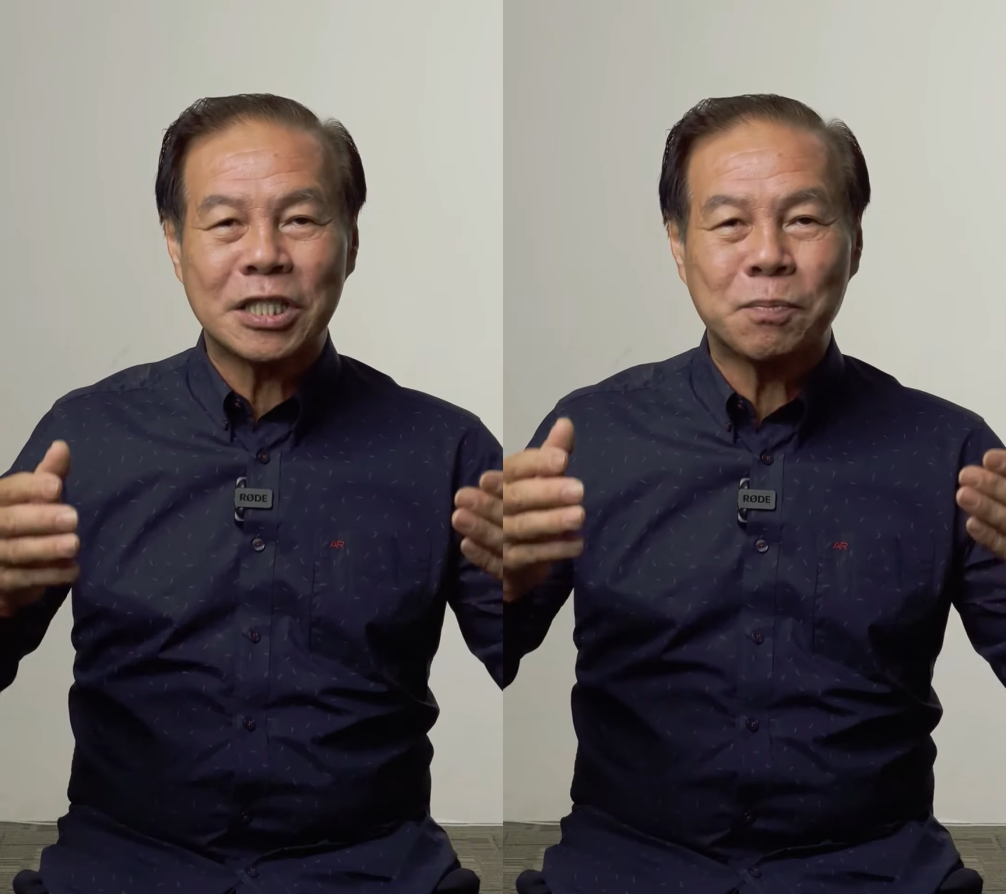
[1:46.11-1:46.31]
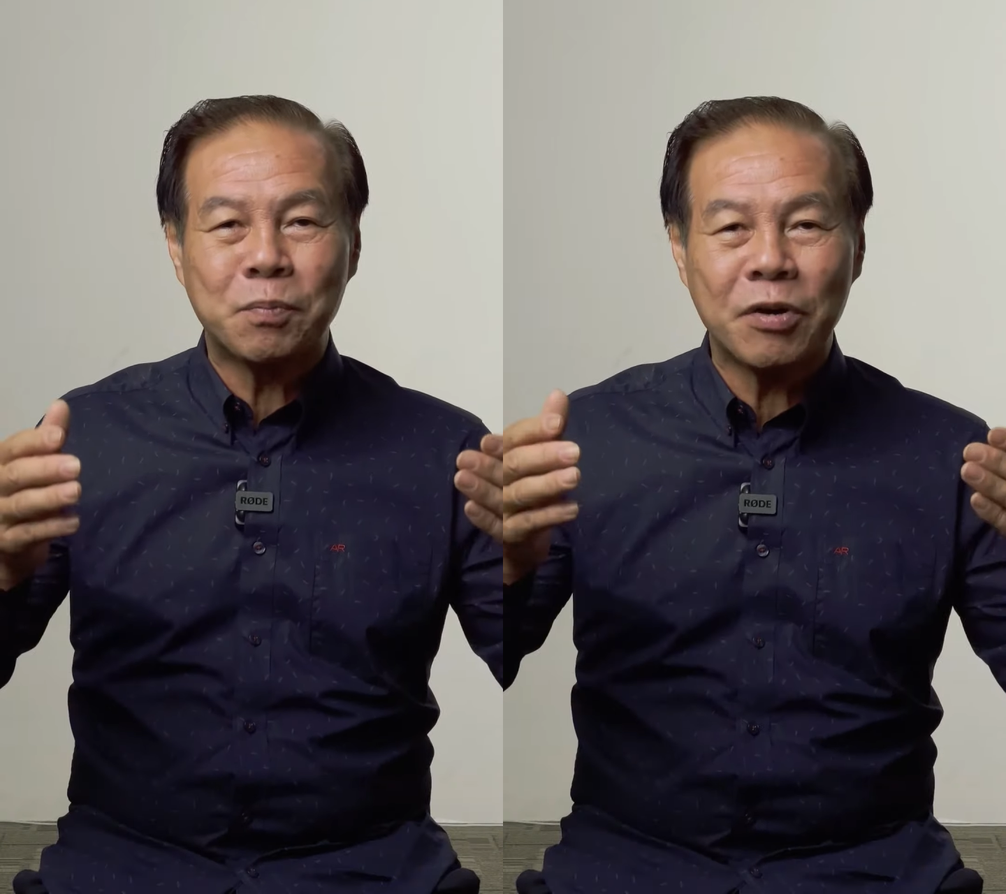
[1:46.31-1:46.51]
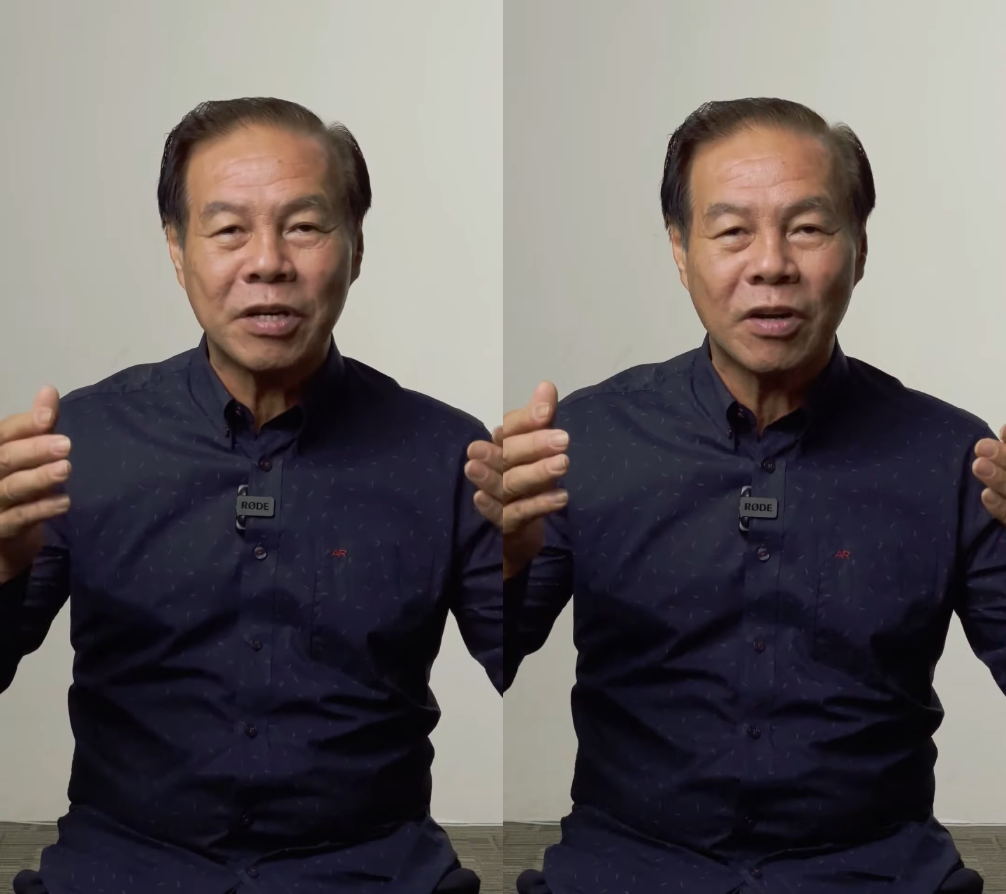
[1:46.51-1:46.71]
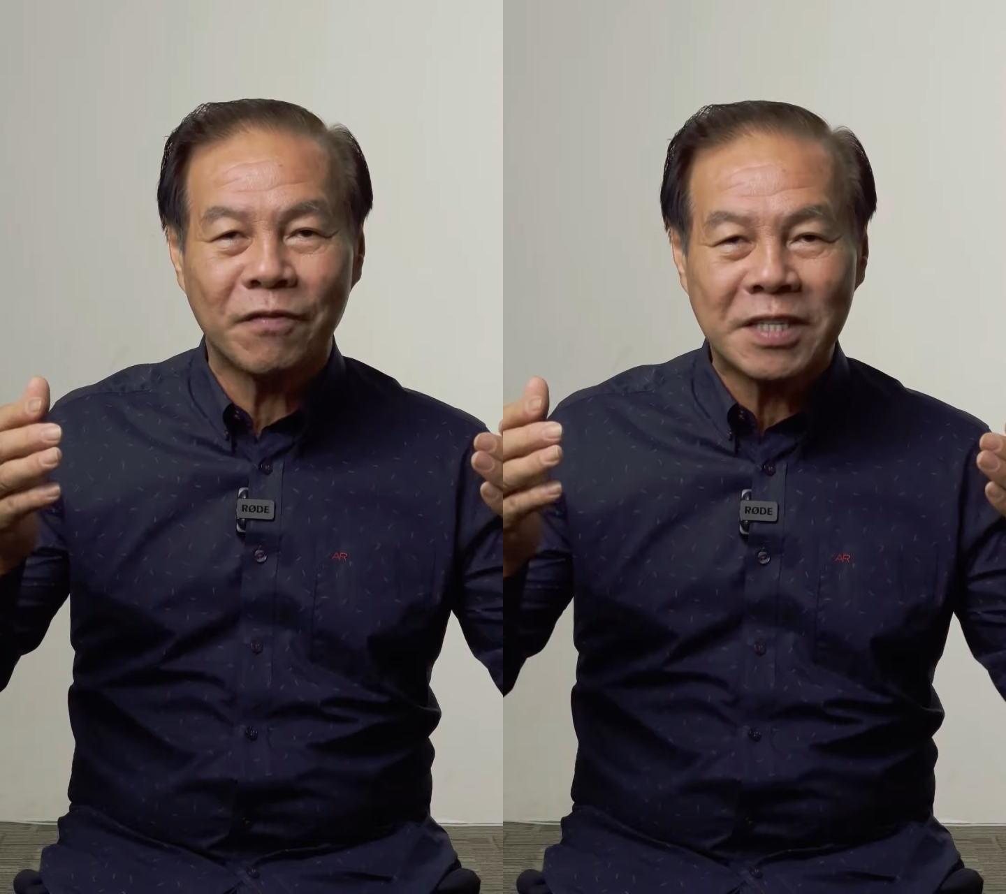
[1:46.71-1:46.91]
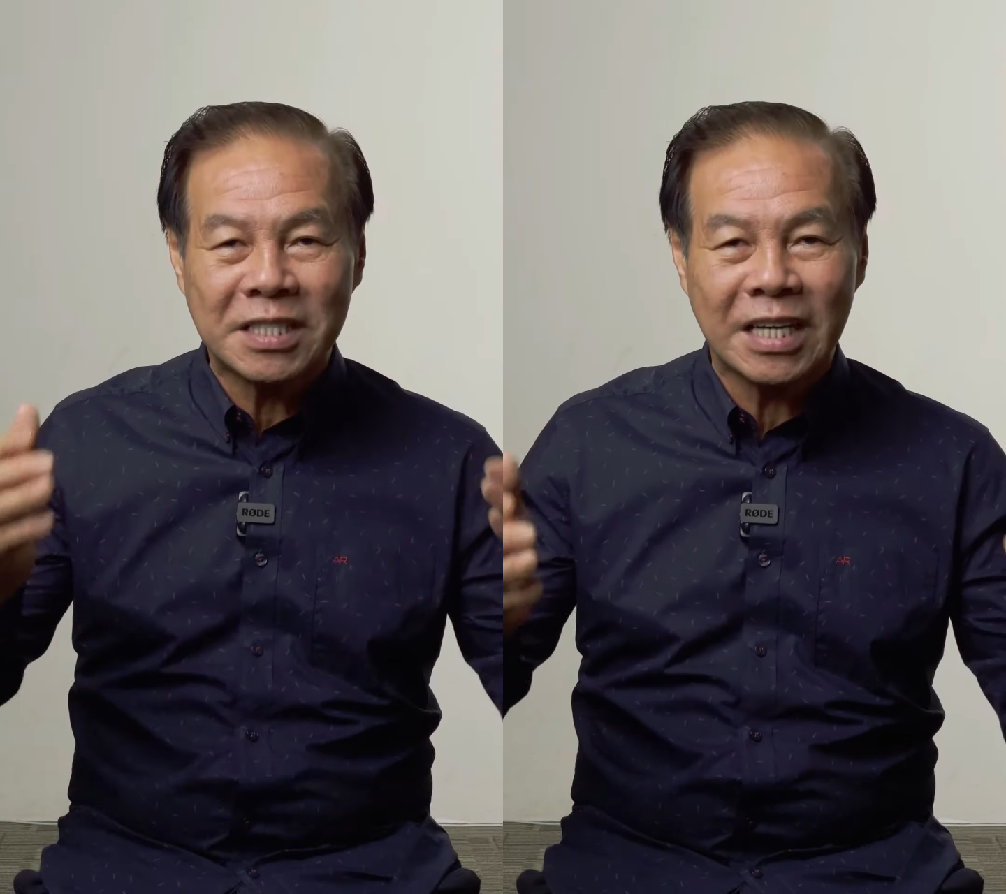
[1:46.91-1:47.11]
Spirit
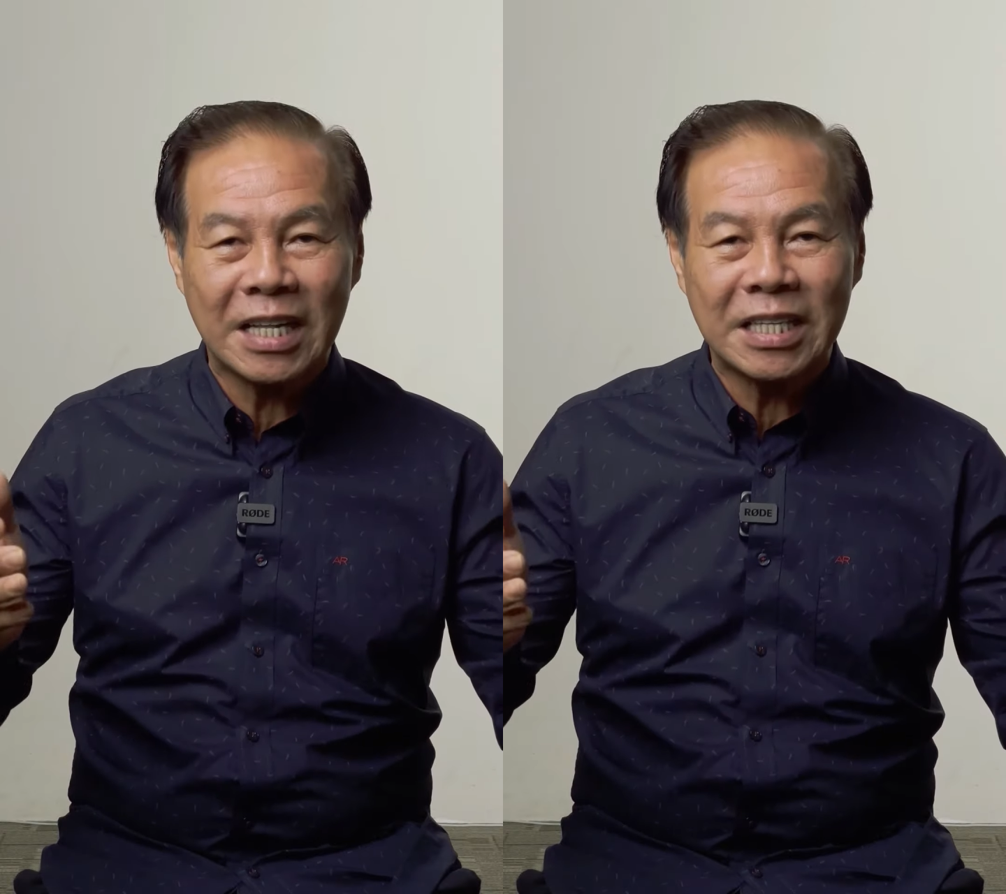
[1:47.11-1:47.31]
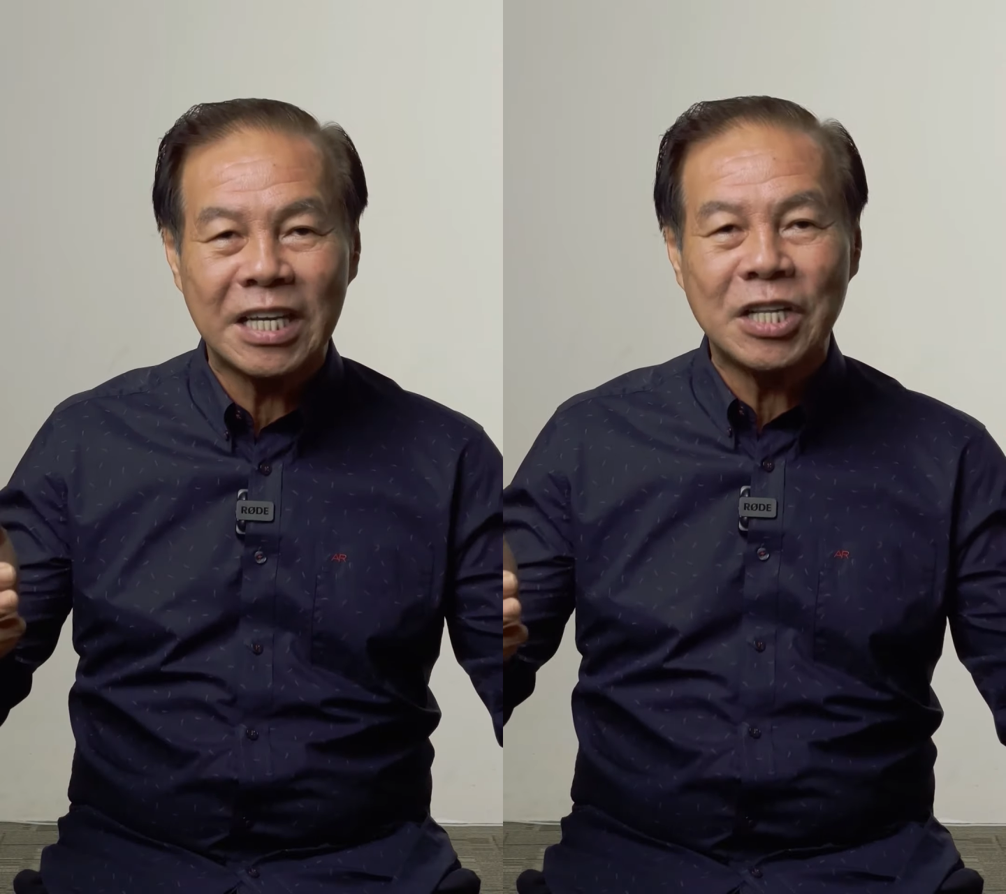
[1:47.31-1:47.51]
of His Son